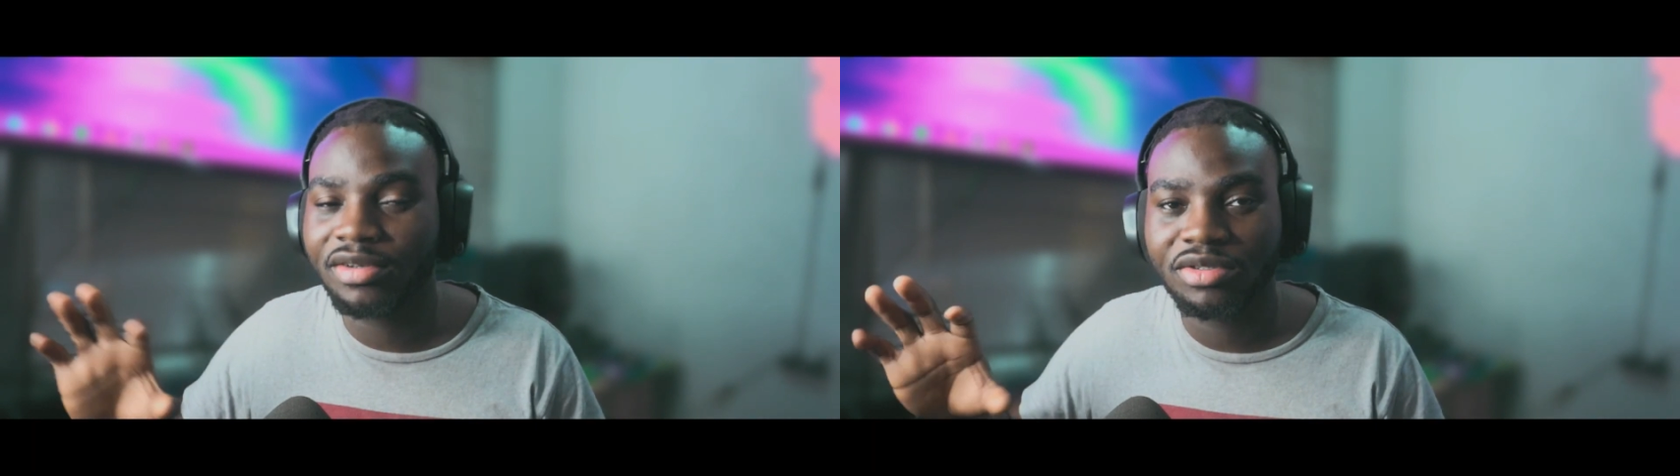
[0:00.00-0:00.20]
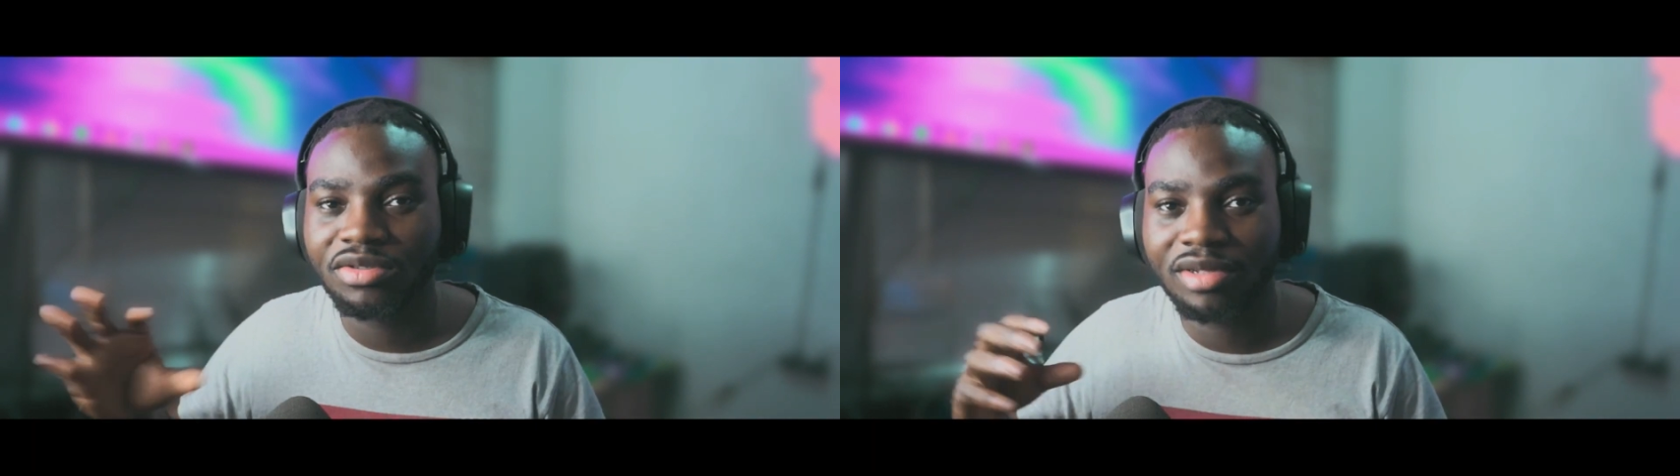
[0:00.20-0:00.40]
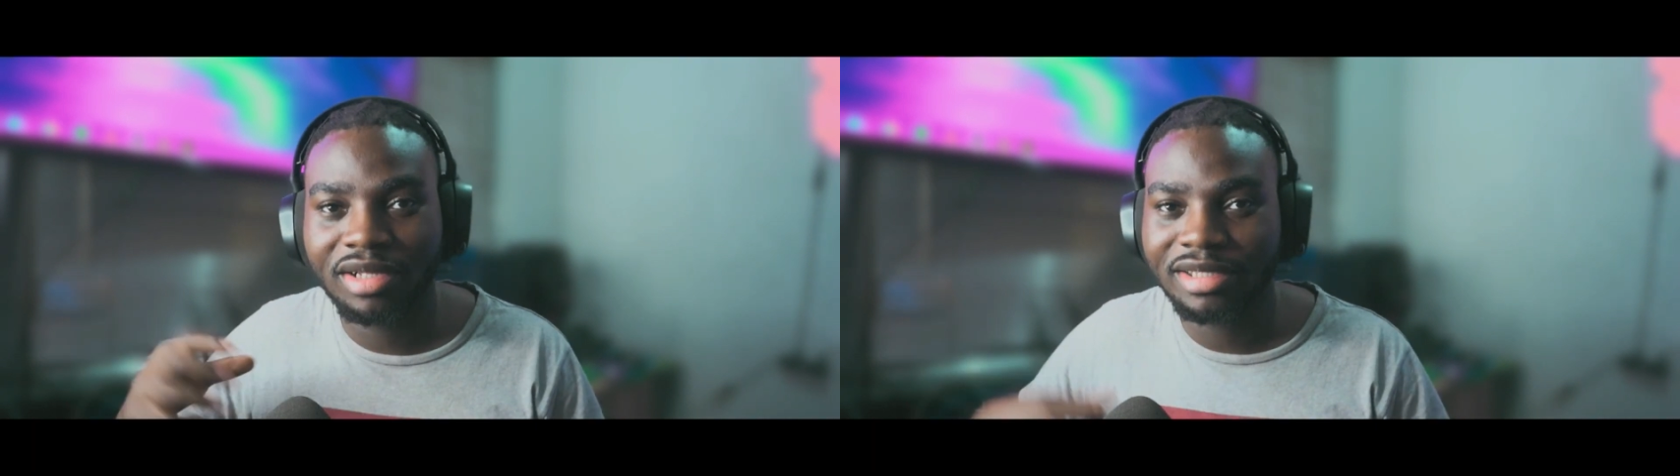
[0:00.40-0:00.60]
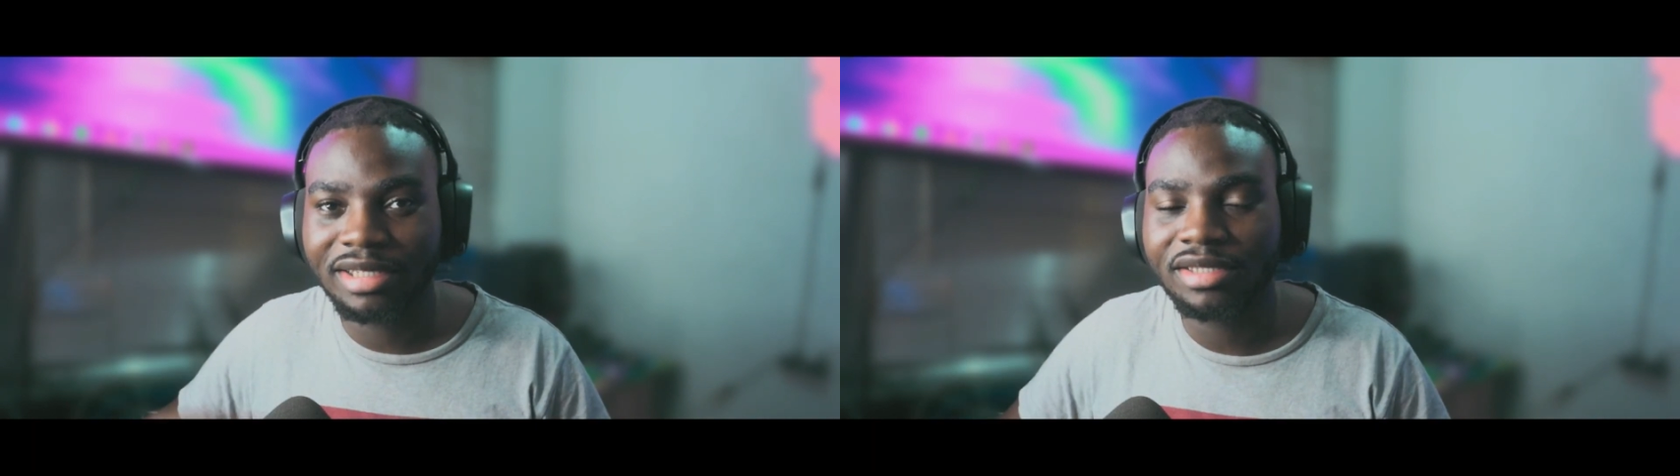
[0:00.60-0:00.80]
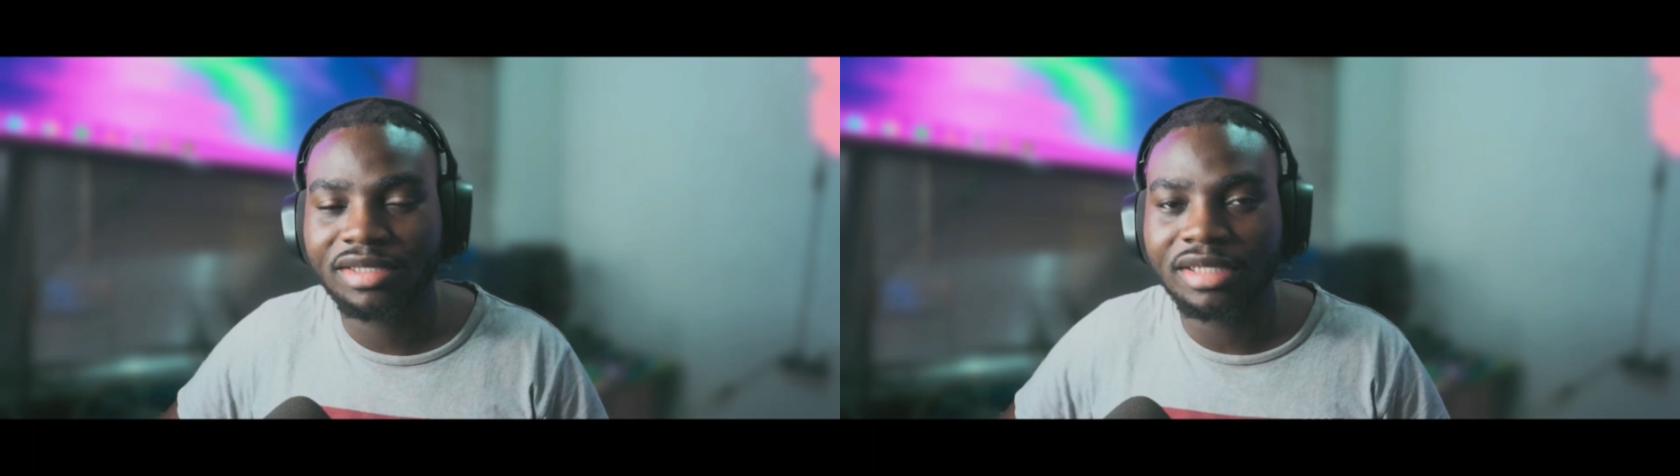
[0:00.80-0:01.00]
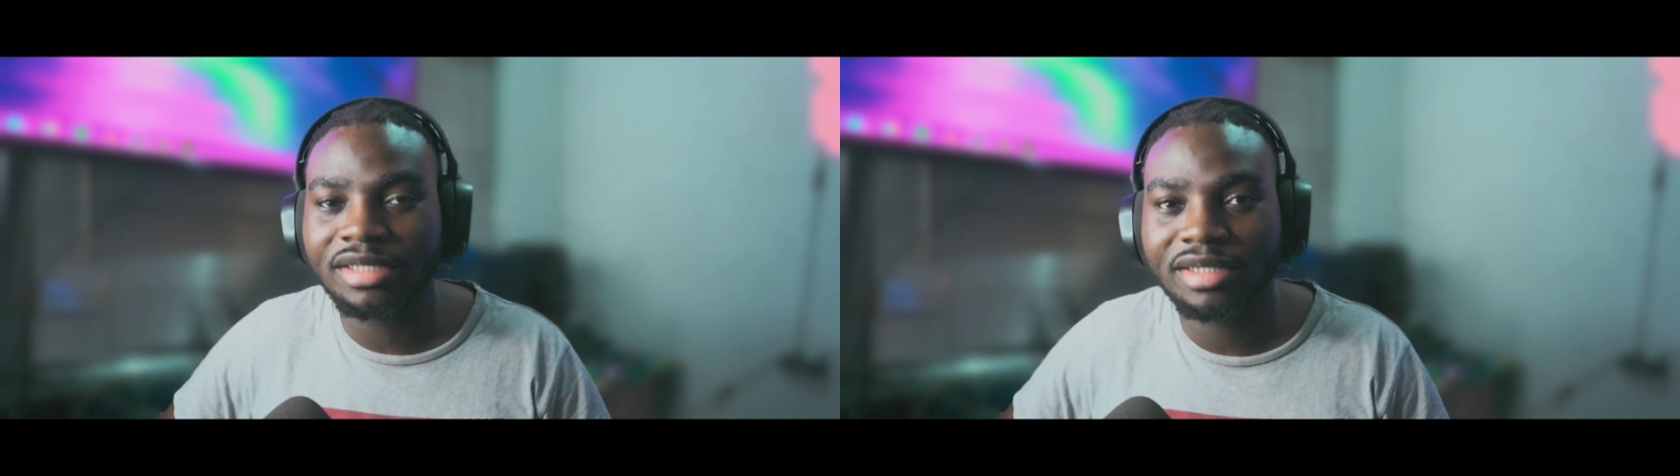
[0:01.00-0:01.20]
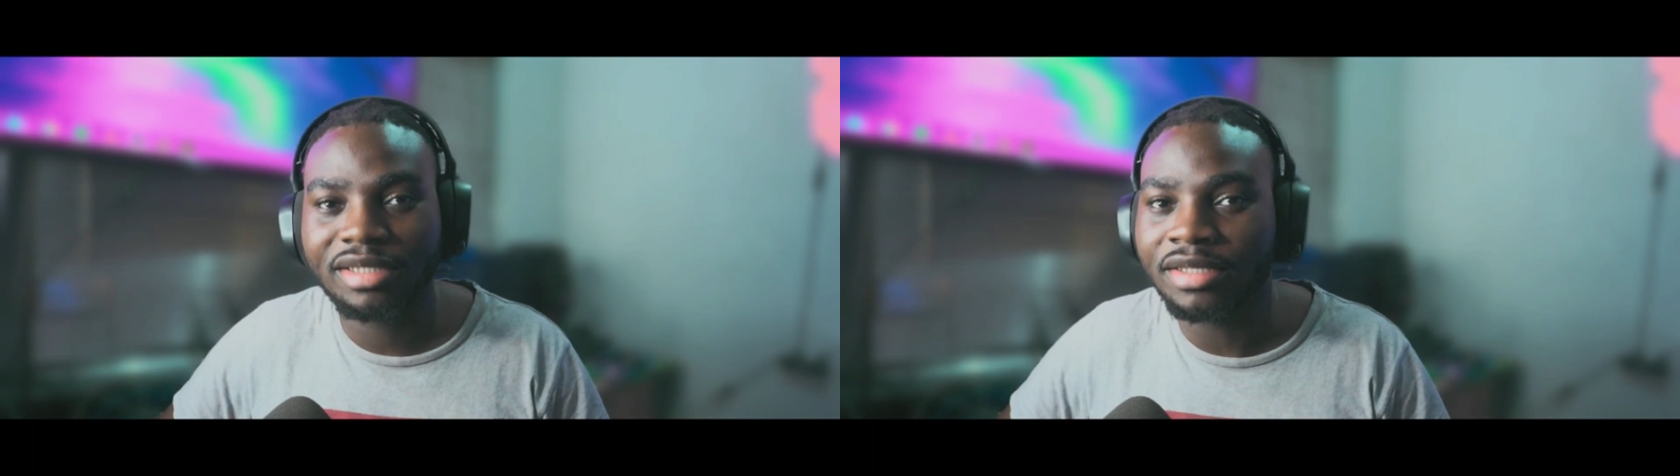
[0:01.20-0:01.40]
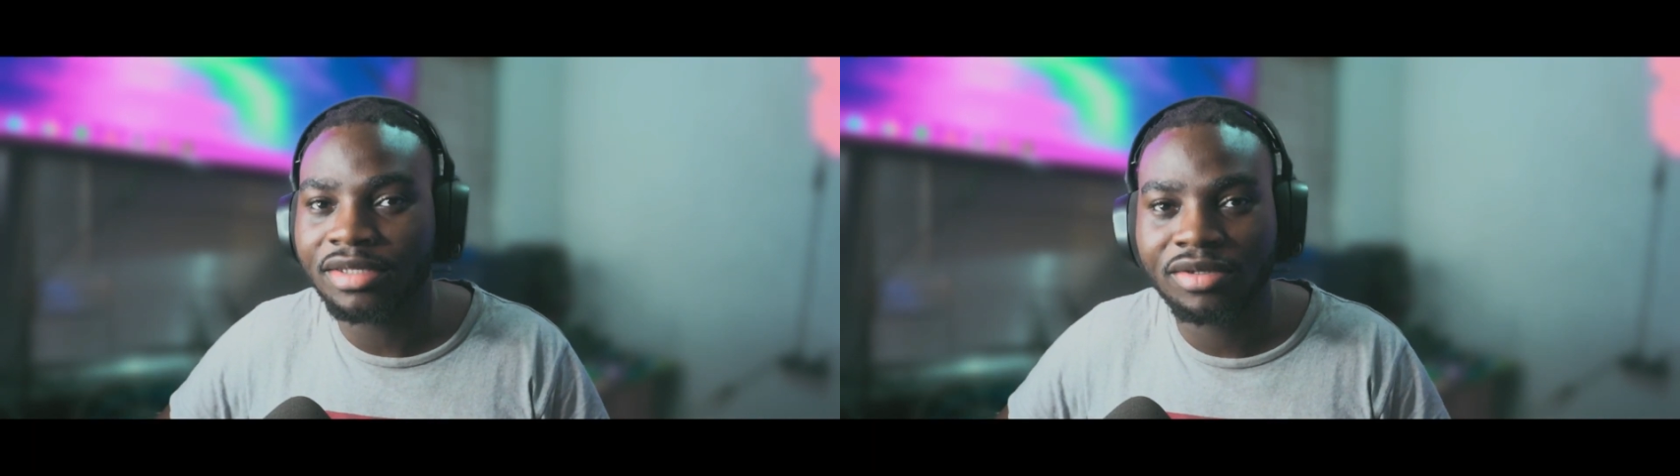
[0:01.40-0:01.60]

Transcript: controller. It's